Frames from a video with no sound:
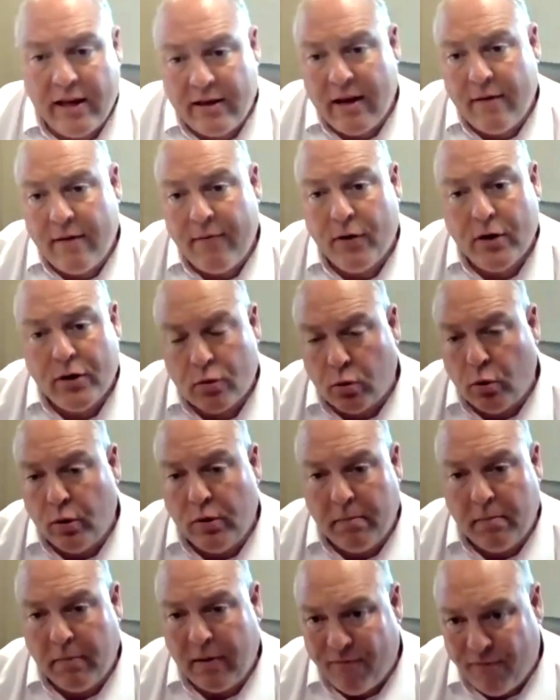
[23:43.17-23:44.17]
The dividends
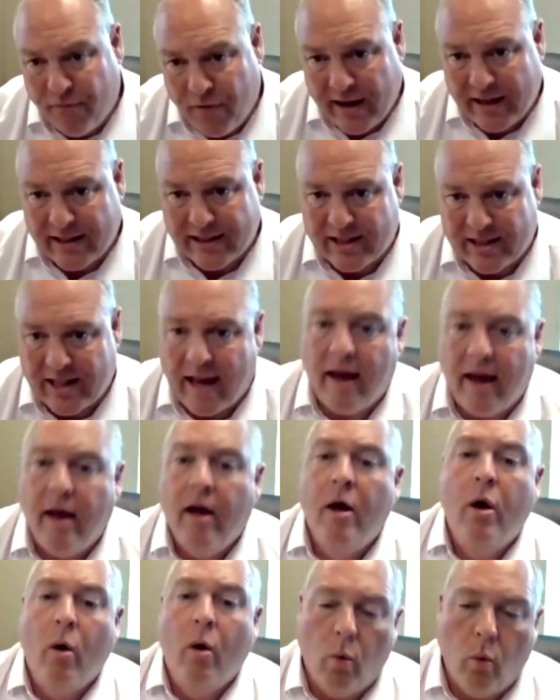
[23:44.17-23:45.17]
wouldn't be fixed
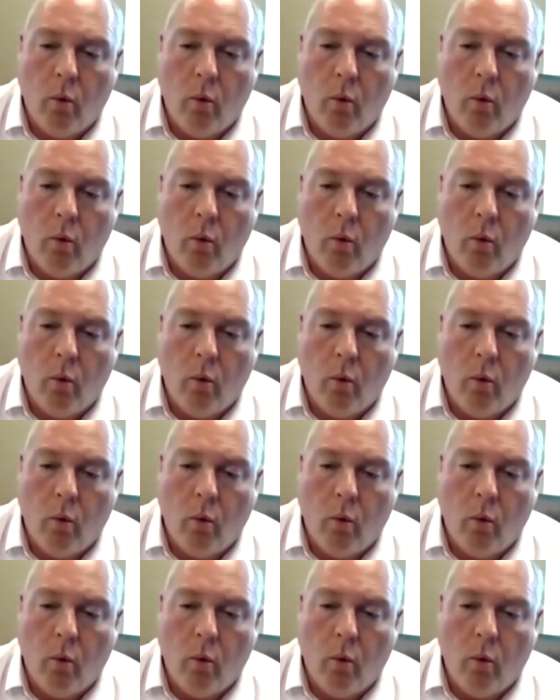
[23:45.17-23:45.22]
there.